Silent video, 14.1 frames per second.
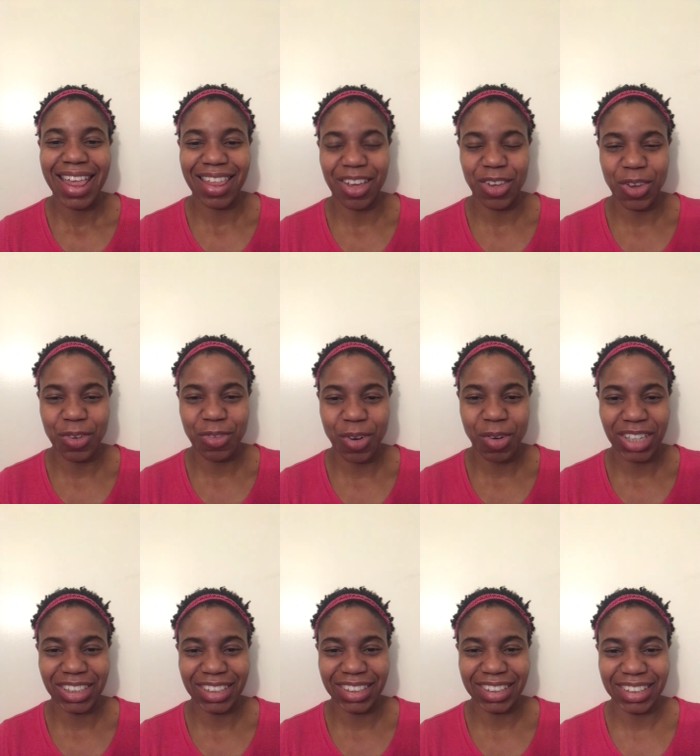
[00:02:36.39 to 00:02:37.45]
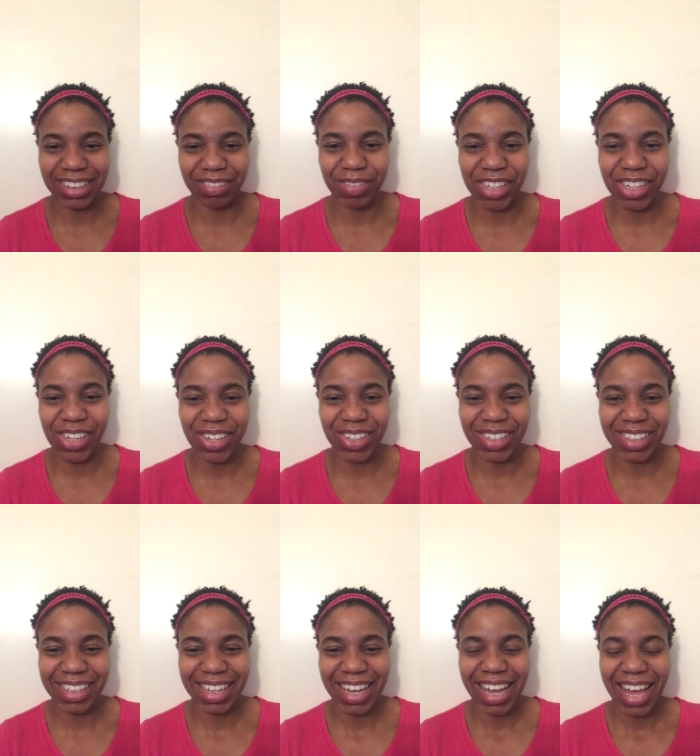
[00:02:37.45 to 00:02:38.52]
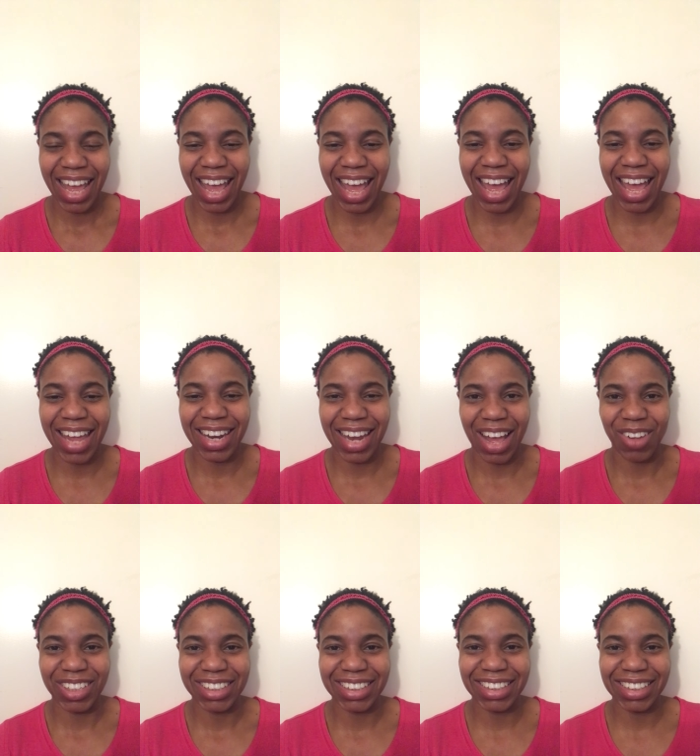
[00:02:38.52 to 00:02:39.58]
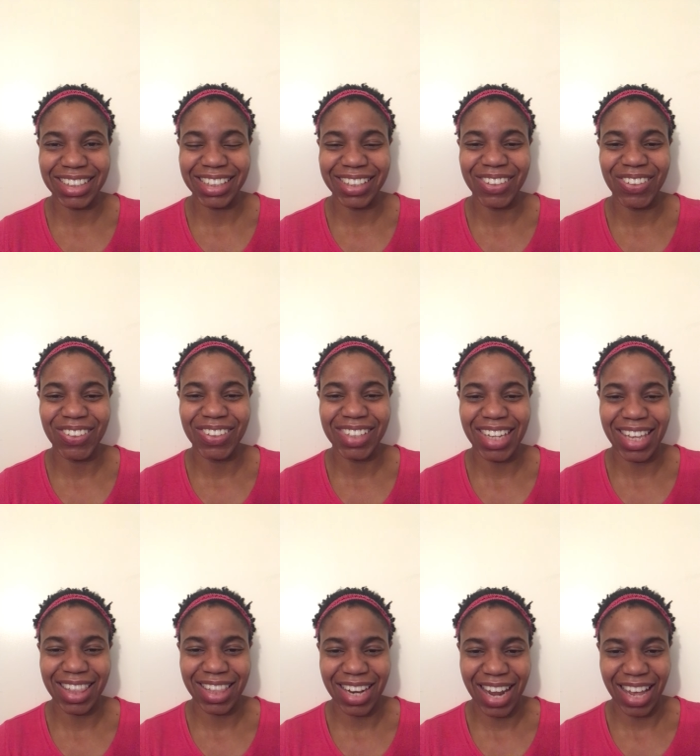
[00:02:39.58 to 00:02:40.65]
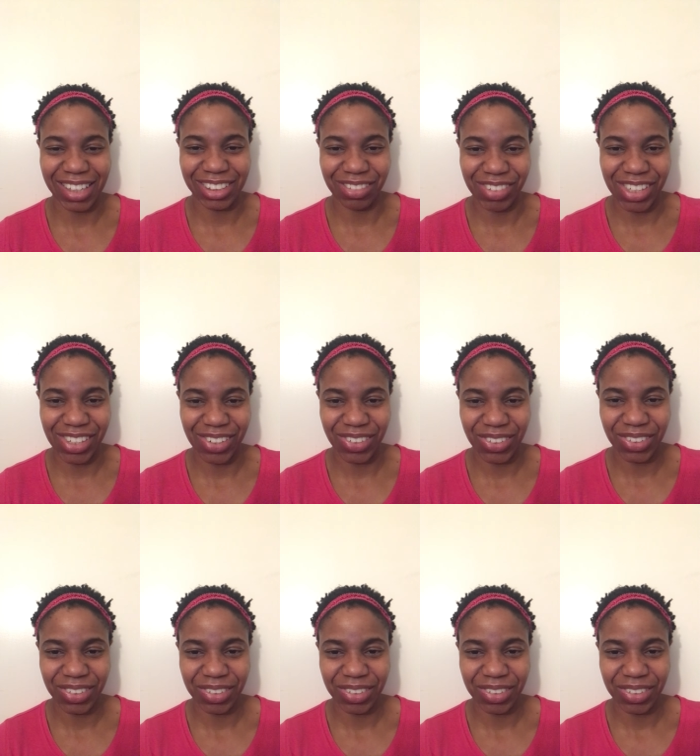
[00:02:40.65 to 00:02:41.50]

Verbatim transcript: Thank you for watching this video and I will see you in the next video.